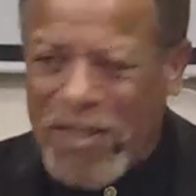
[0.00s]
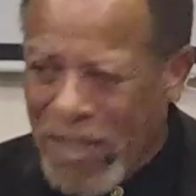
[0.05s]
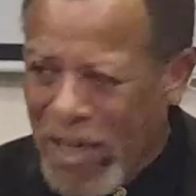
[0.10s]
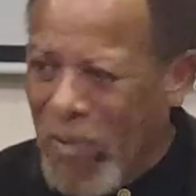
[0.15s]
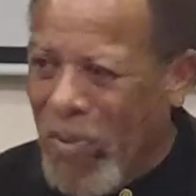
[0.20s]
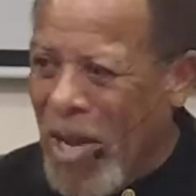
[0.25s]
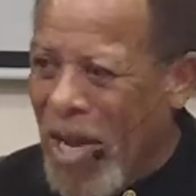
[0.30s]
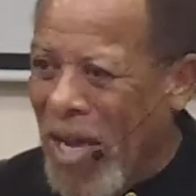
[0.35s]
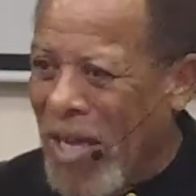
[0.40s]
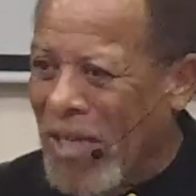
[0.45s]

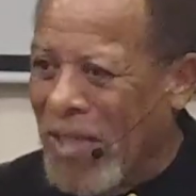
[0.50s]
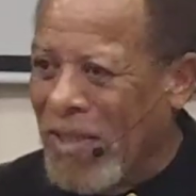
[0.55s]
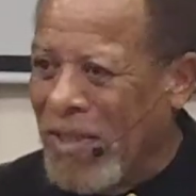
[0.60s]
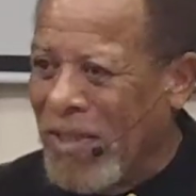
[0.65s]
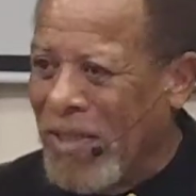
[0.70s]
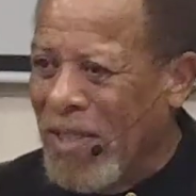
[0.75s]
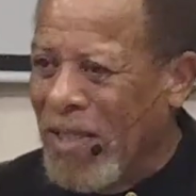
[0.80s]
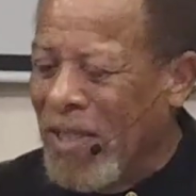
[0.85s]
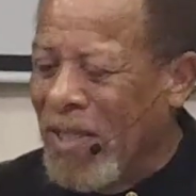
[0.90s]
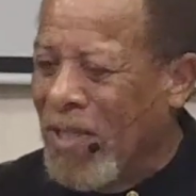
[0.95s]
Amen.
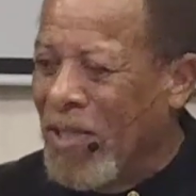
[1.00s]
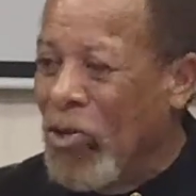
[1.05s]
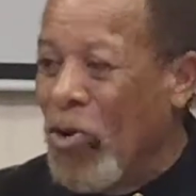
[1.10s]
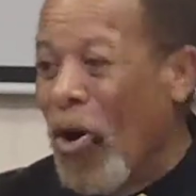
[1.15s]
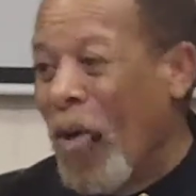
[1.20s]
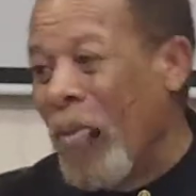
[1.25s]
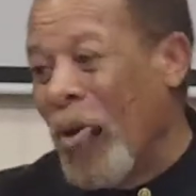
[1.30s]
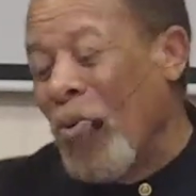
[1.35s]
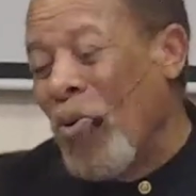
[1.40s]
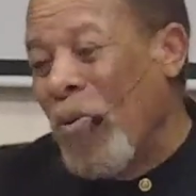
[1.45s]

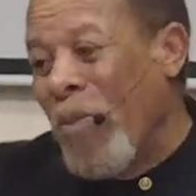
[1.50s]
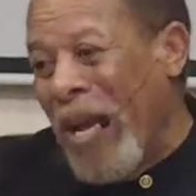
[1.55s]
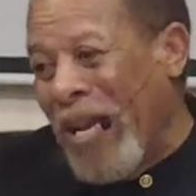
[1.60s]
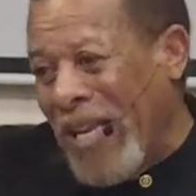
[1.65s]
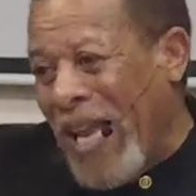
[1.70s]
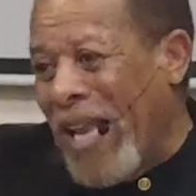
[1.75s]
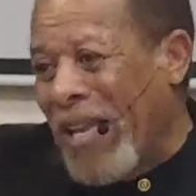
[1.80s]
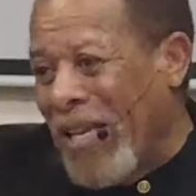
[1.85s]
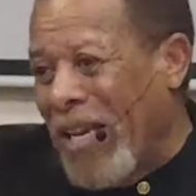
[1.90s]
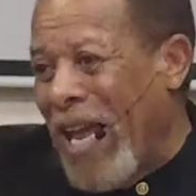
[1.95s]
Normally, we make
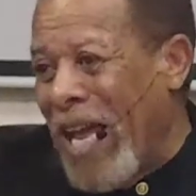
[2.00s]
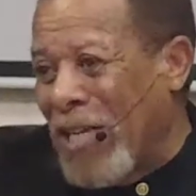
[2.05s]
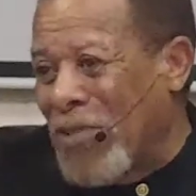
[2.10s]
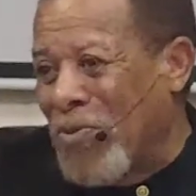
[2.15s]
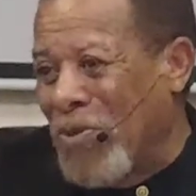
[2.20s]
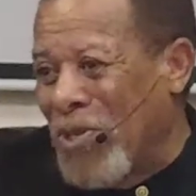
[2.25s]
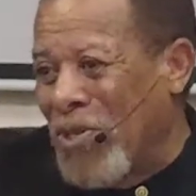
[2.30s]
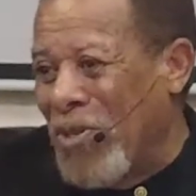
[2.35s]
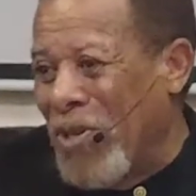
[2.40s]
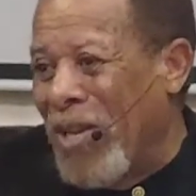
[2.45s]
that
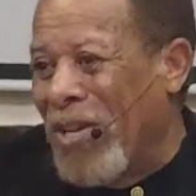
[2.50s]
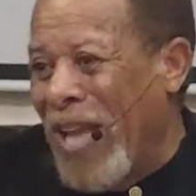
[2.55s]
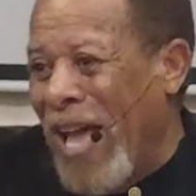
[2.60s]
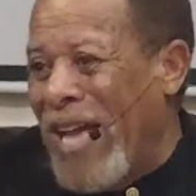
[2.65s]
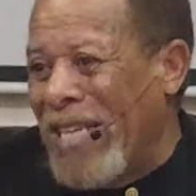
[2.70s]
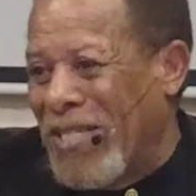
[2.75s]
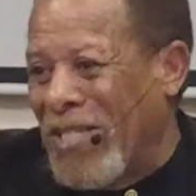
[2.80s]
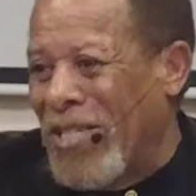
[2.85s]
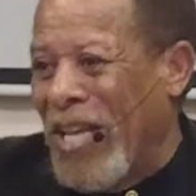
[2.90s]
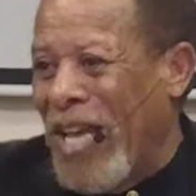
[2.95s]
the
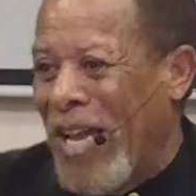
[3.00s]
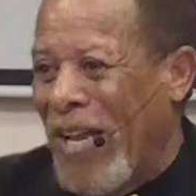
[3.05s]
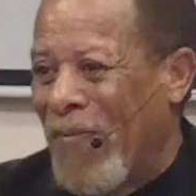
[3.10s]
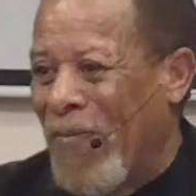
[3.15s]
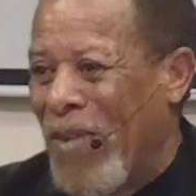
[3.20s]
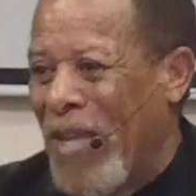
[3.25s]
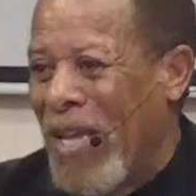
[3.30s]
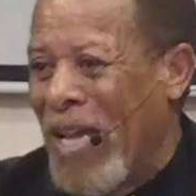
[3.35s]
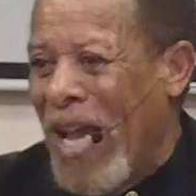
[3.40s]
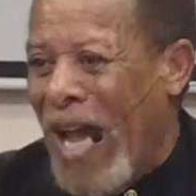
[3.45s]
last thing.
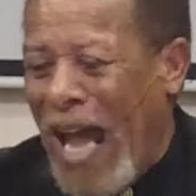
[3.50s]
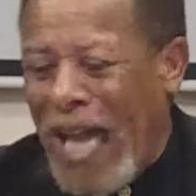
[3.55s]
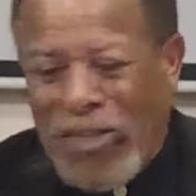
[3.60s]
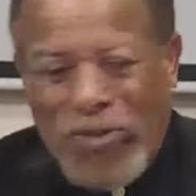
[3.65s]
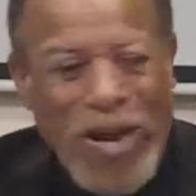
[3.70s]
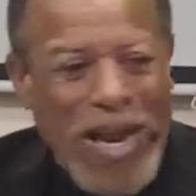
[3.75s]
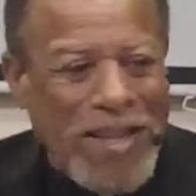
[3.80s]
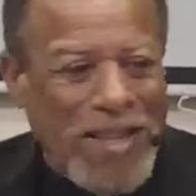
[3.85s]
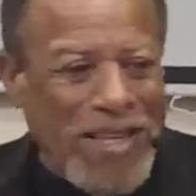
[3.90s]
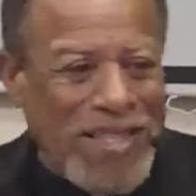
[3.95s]
I
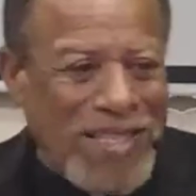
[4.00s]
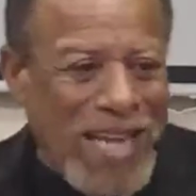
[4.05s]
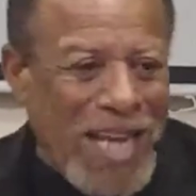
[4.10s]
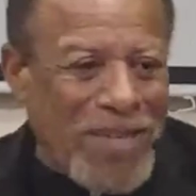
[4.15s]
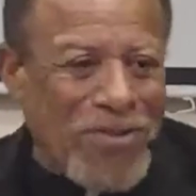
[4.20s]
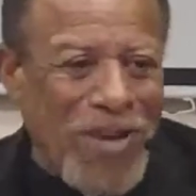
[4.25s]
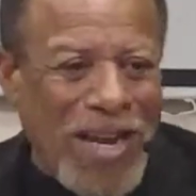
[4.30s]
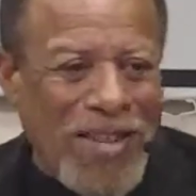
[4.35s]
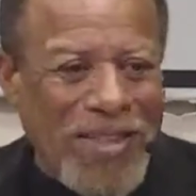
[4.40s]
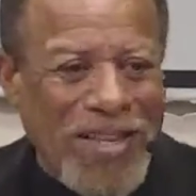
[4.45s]
tried this. I
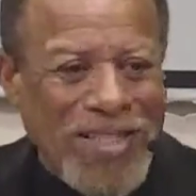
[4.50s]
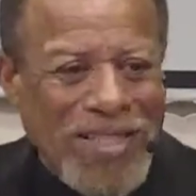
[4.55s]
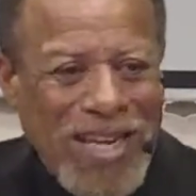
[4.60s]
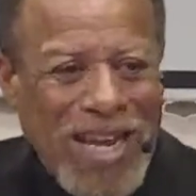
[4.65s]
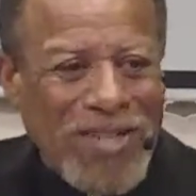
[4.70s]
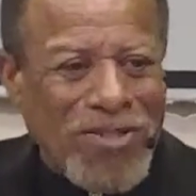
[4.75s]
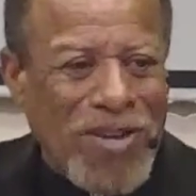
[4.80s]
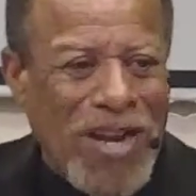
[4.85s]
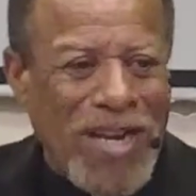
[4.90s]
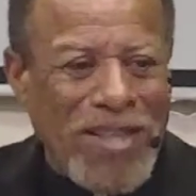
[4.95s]
took
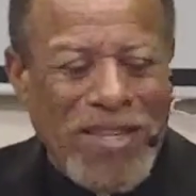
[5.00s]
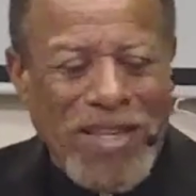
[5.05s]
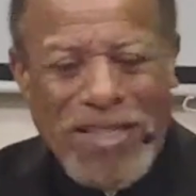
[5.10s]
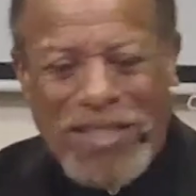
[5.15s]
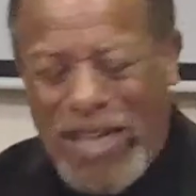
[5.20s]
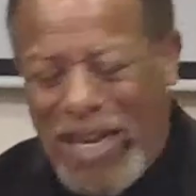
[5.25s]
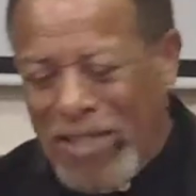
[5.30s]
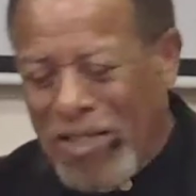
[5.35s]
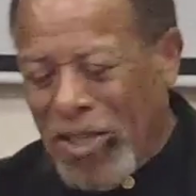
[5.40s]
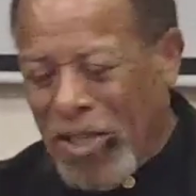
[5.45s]

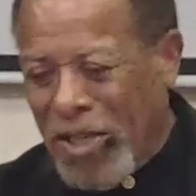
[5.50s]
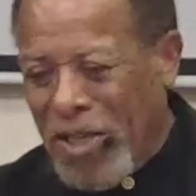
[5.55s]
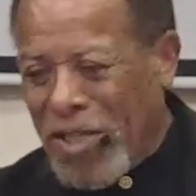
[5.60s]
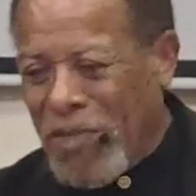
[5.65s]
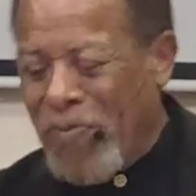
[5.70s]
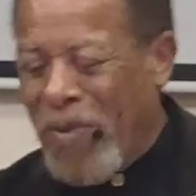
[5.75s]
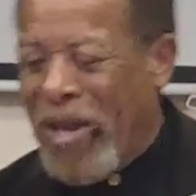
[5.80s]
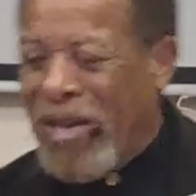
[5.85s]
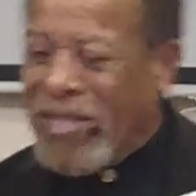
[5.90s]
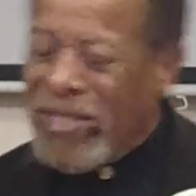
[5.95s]
this
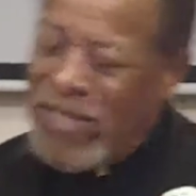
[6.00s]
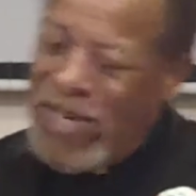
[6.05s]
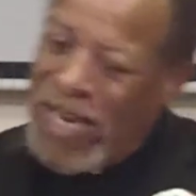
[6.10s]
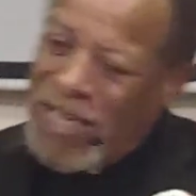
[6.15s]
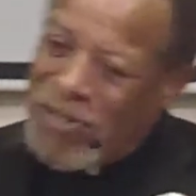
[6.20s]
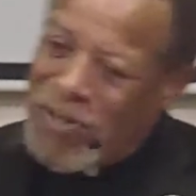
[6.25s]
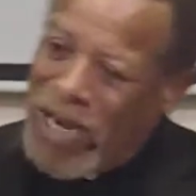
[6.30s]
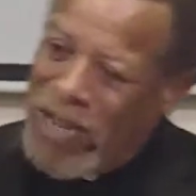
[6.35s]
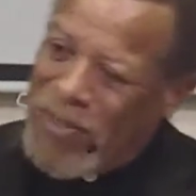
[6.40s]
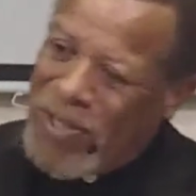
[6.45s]
medicine. I
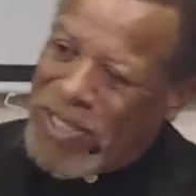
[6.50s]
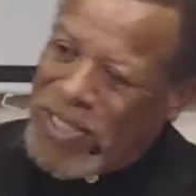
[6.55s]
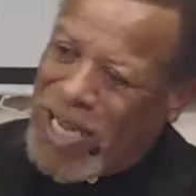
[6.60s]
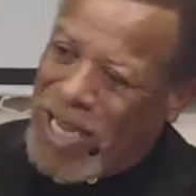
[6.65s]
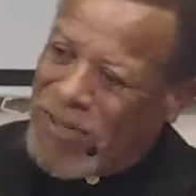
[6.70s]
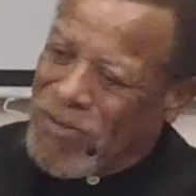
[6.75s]
tried this.